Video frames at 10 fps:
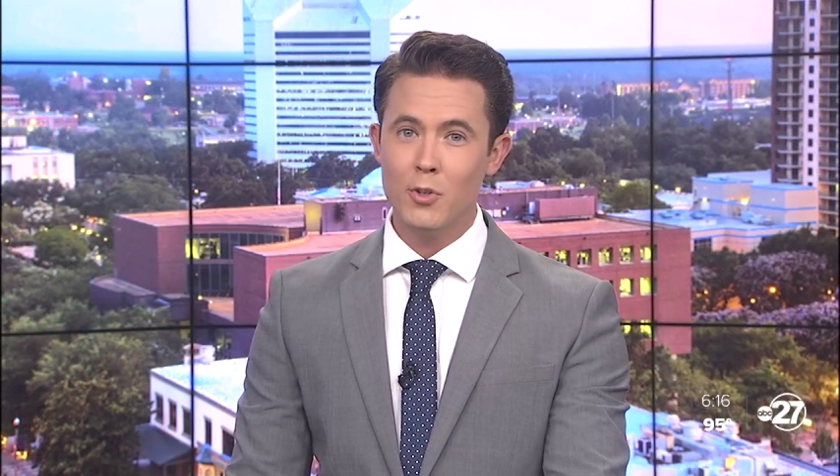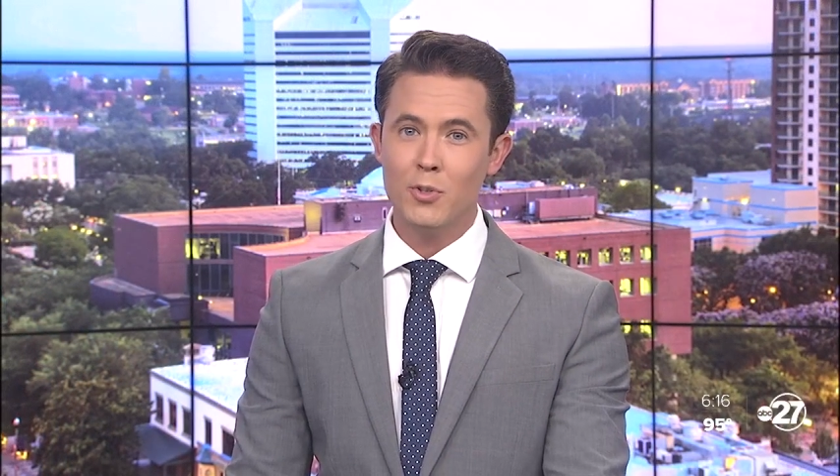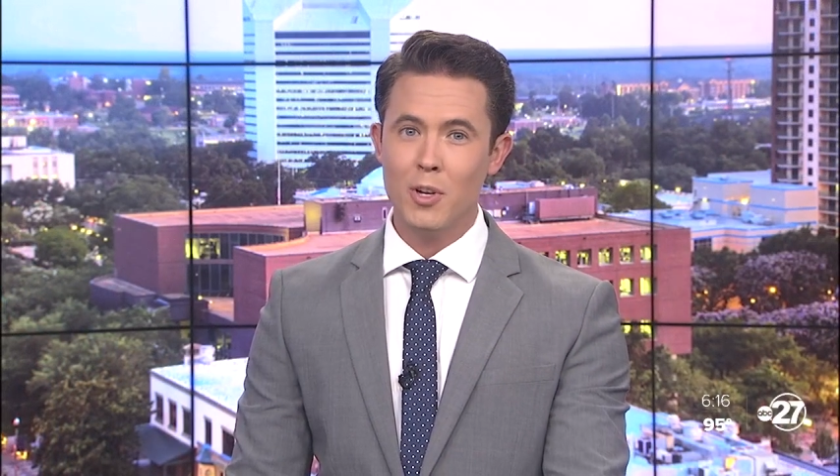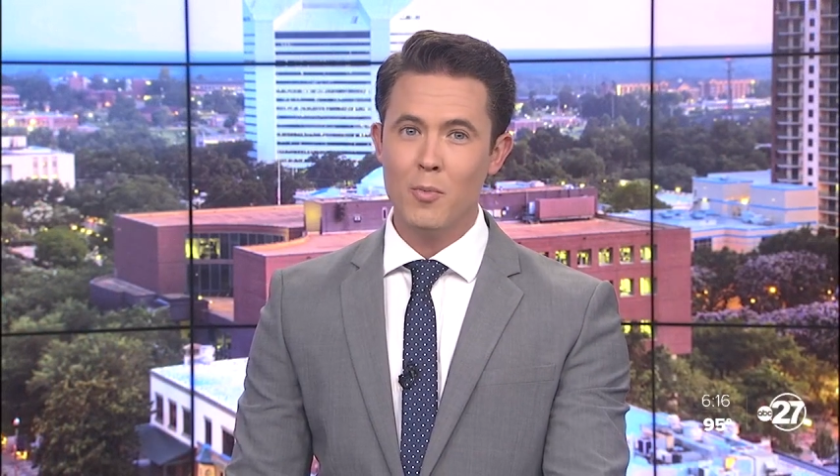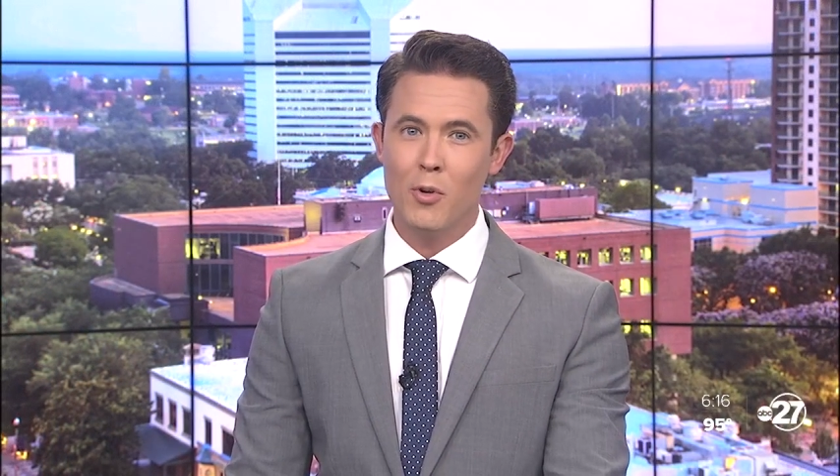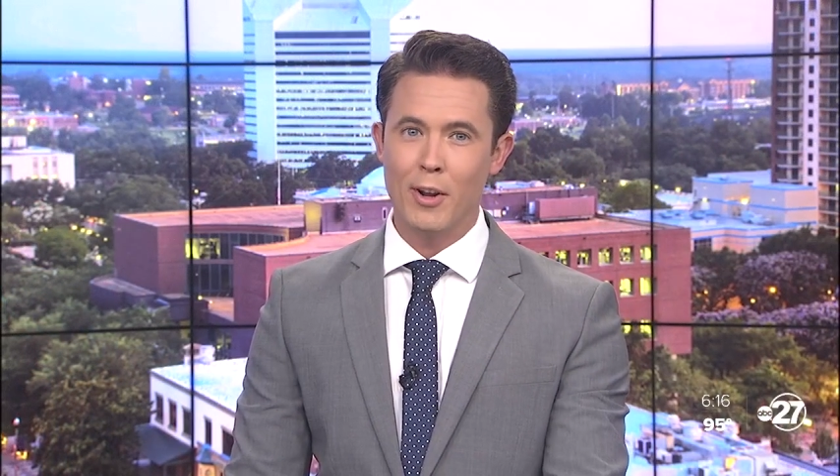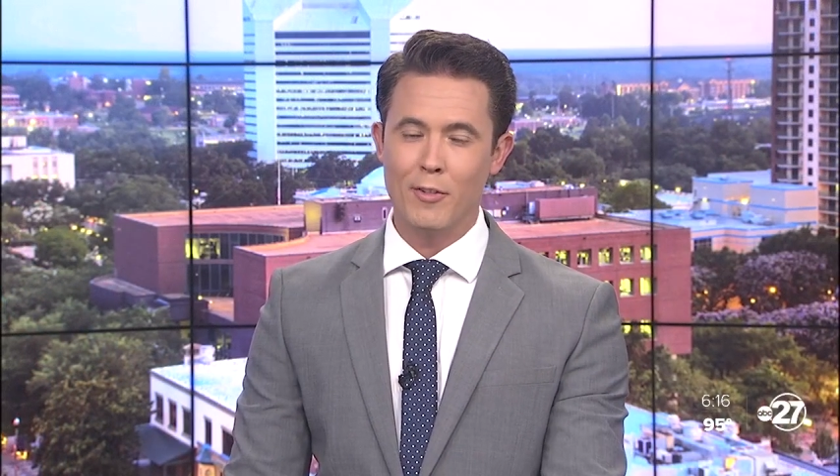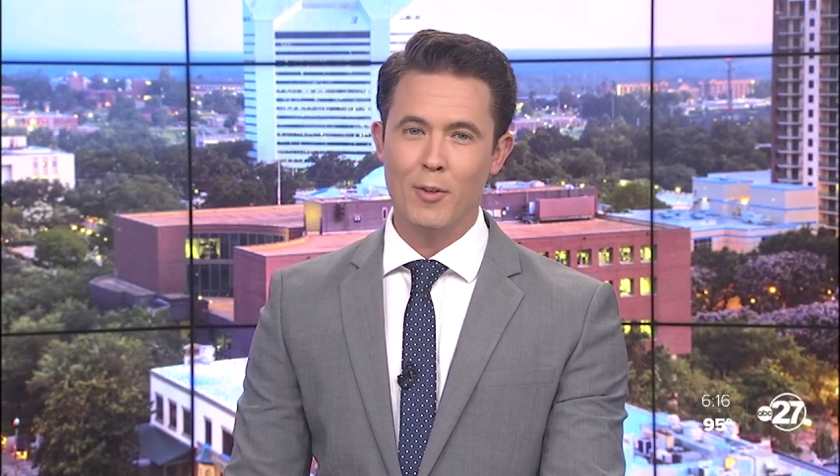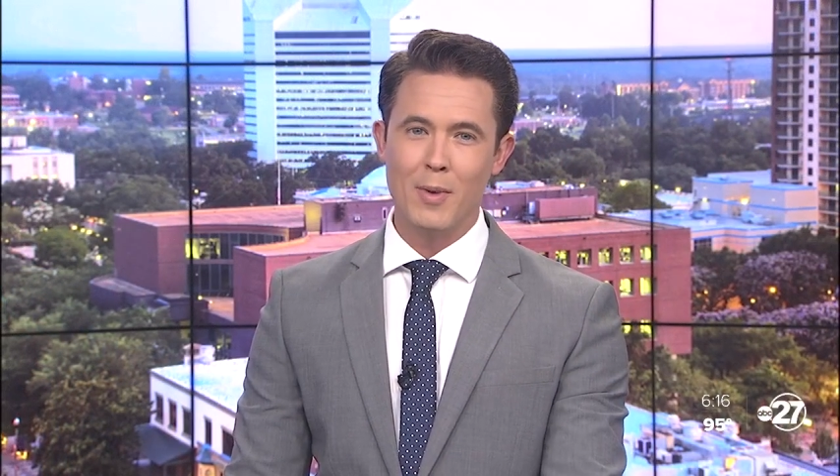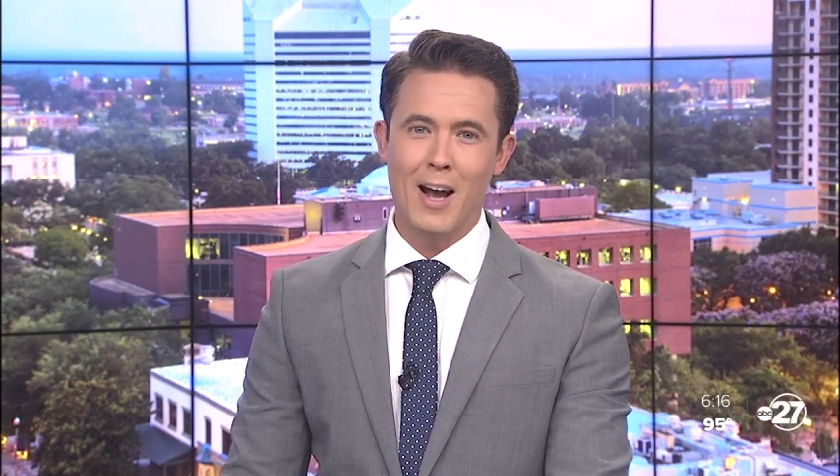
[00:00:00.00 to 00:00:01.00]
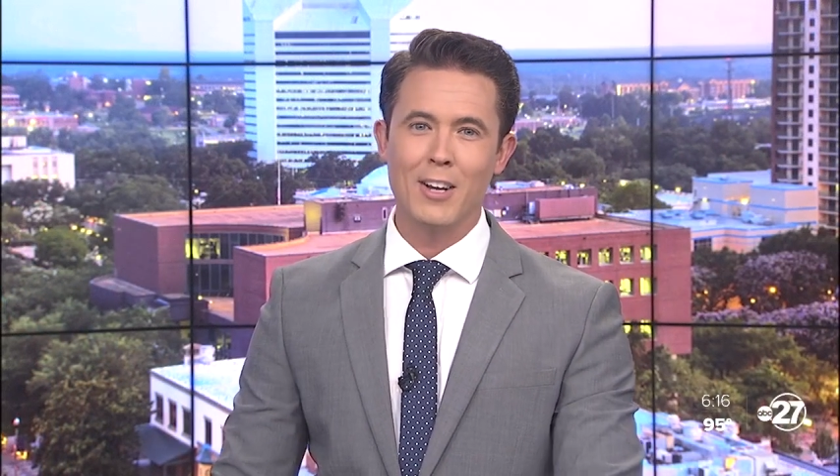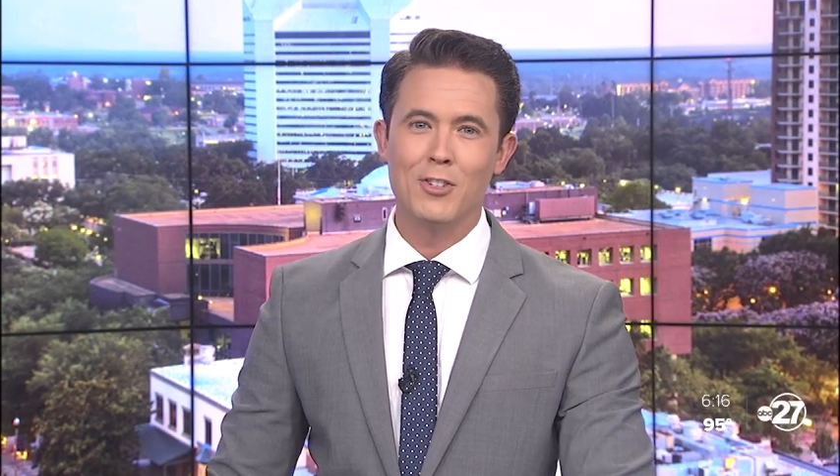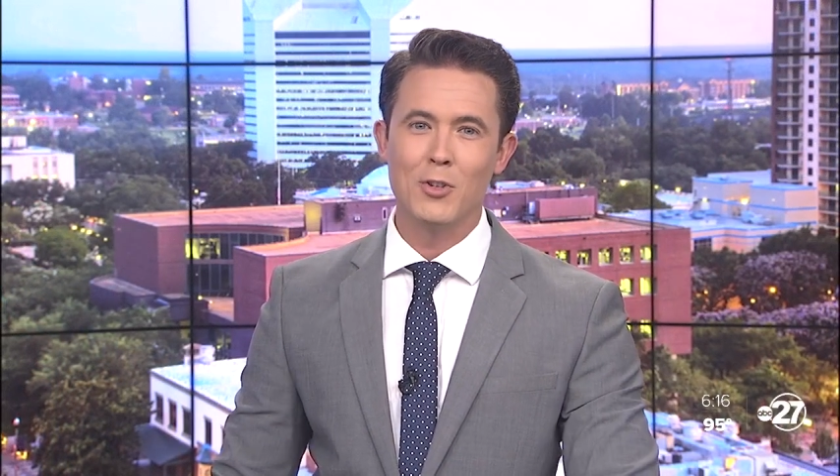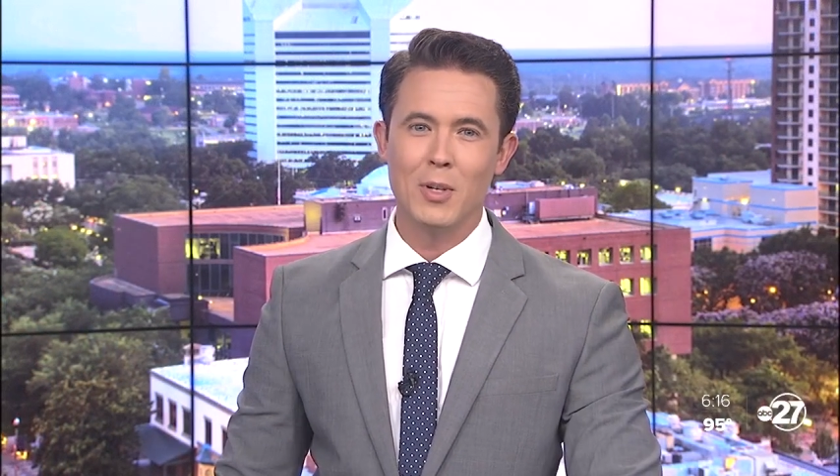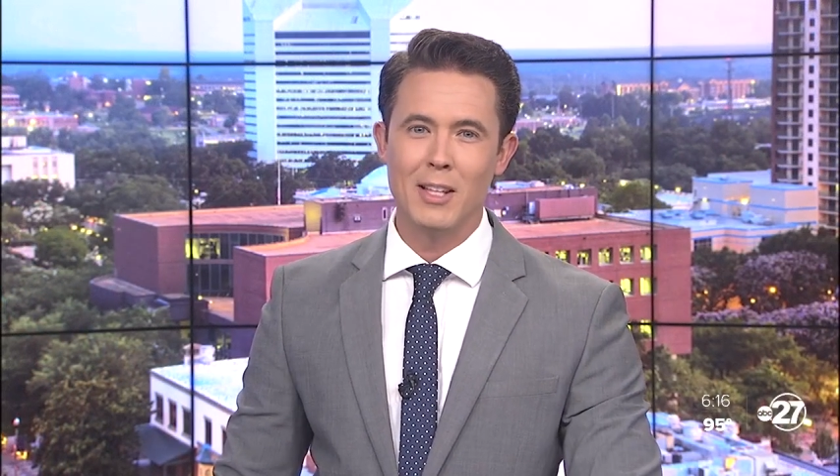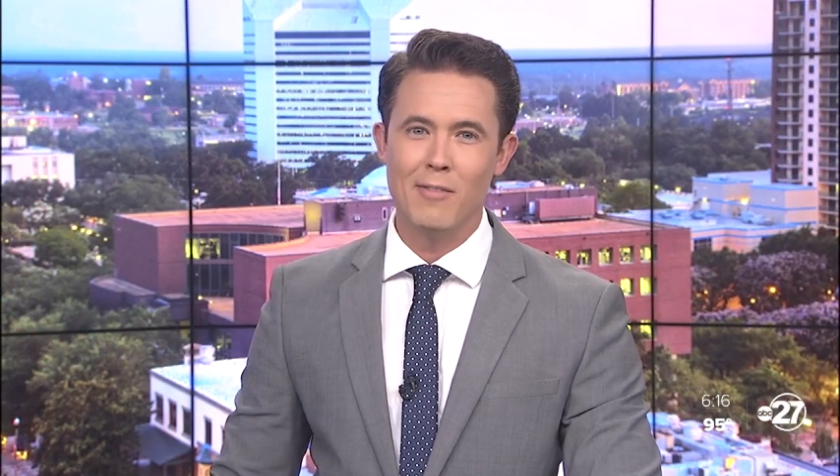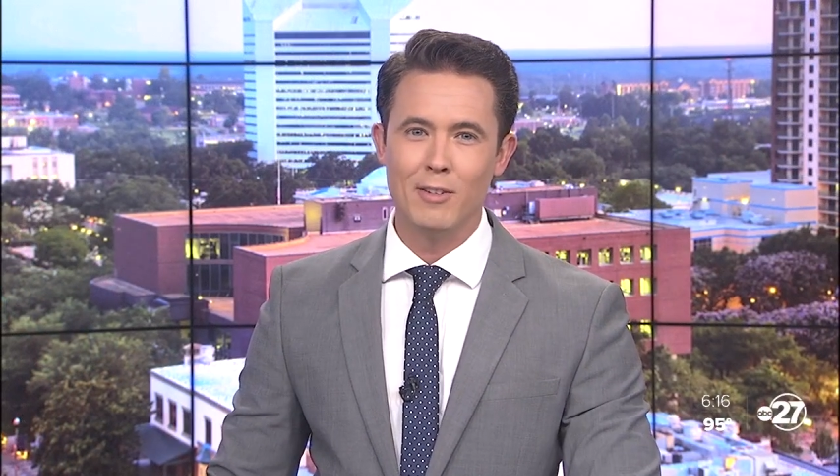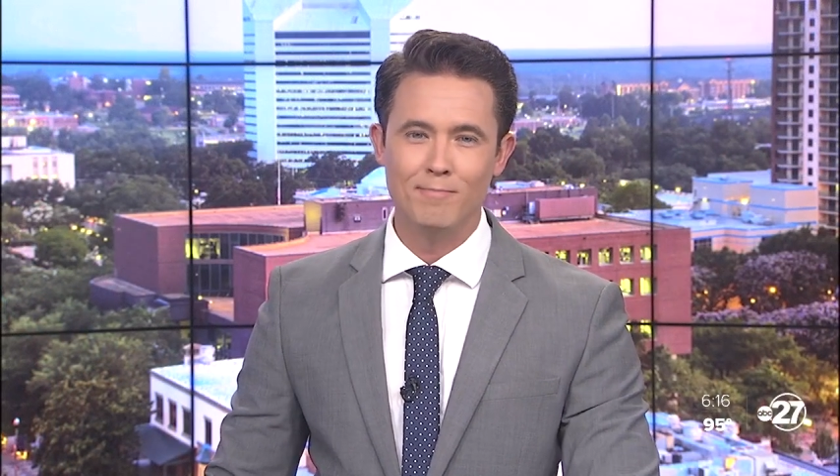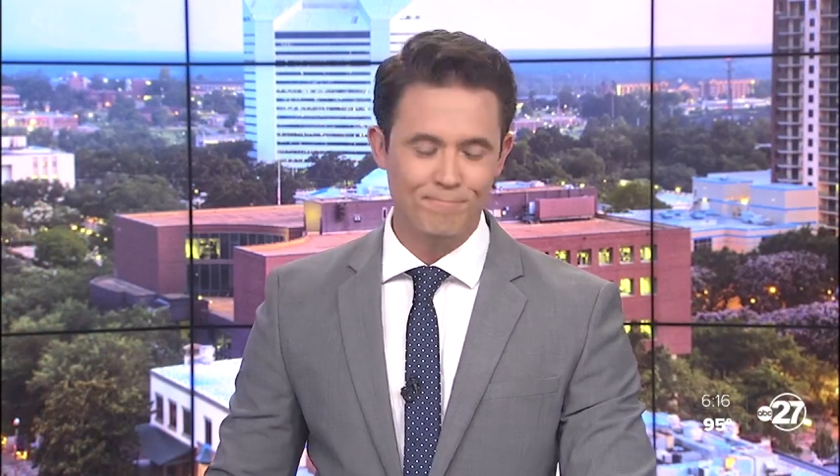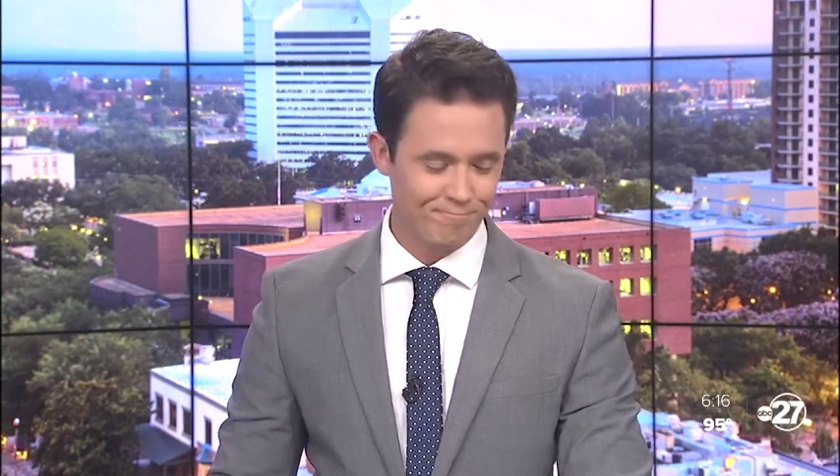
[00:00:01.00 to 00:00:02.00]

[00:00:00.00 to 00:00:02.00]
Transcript: Tuesday morning from 9 to 11.